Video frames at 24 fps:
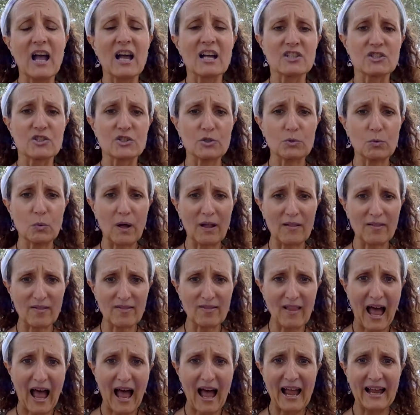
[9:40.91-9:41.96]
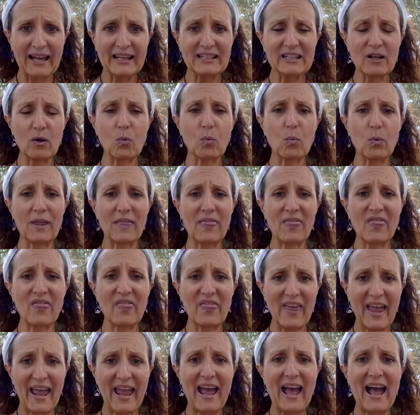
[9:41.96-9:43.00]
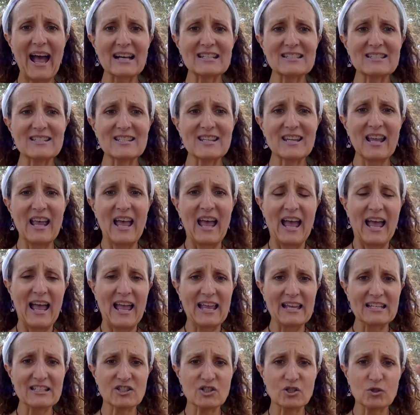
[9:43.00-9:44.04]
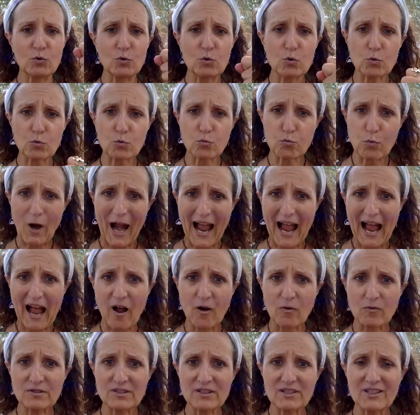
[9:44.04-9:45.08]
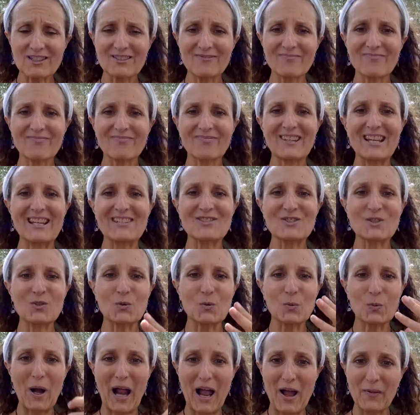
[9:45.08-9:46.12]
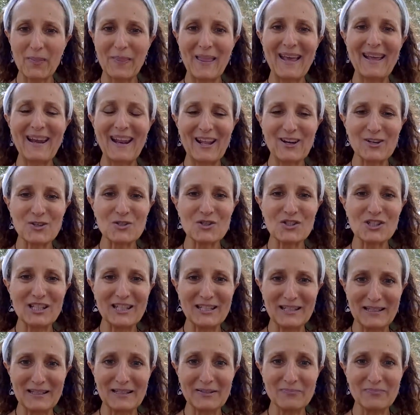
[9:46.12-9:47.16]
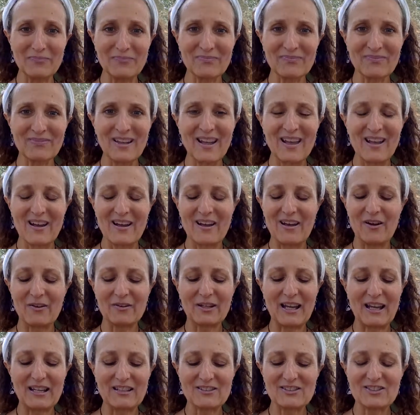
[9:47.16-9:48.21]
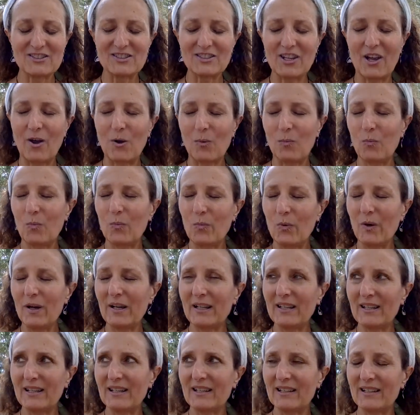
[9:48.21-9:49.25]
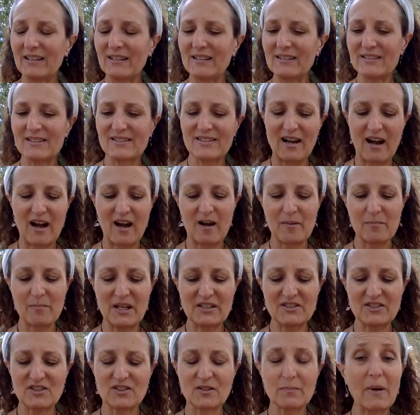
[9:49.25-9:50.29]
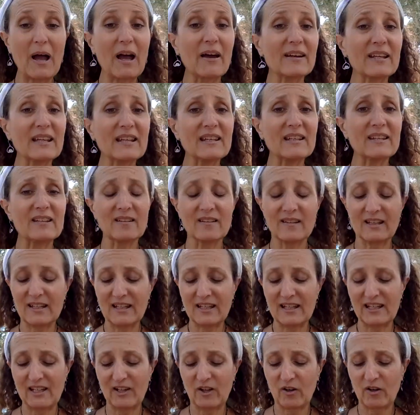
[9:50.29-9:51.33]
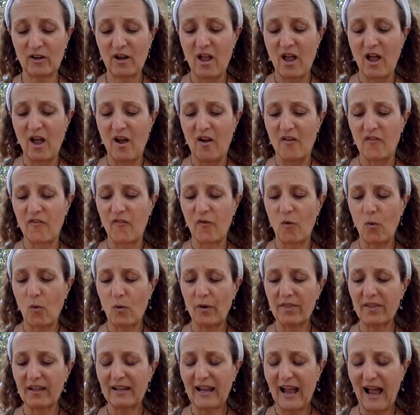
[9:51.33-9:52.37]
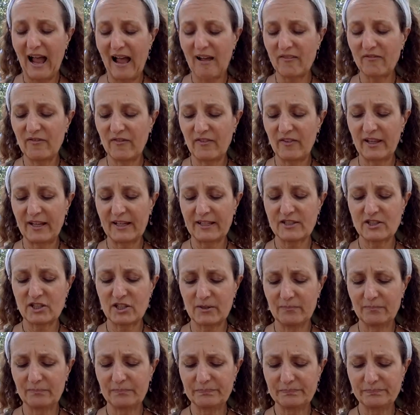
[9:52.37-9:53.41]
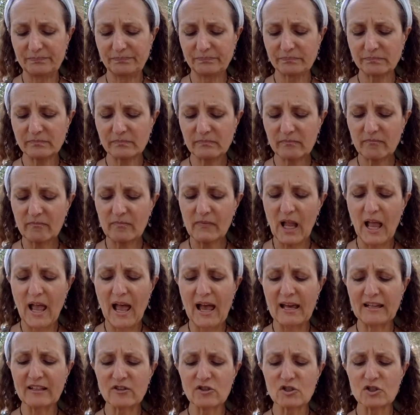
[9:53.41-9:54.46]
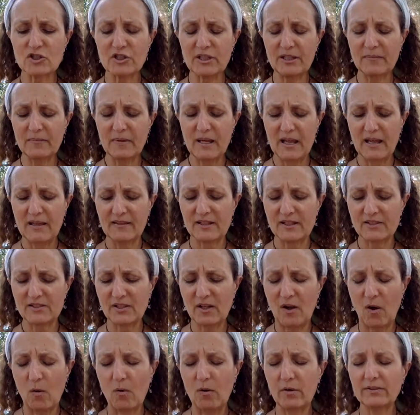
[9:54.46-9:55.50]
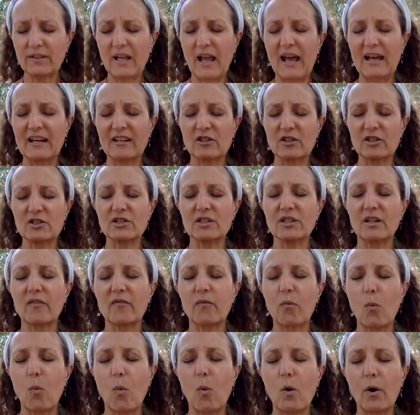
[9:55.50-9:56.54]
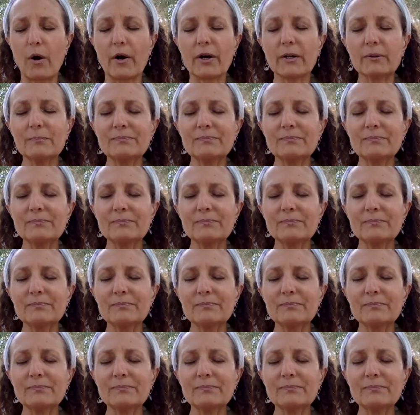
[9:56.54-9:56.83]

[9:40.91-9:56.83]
to align with that and to ground that energy in. Okay, so what is our message about healing here for the conflict energy, this old energy of war,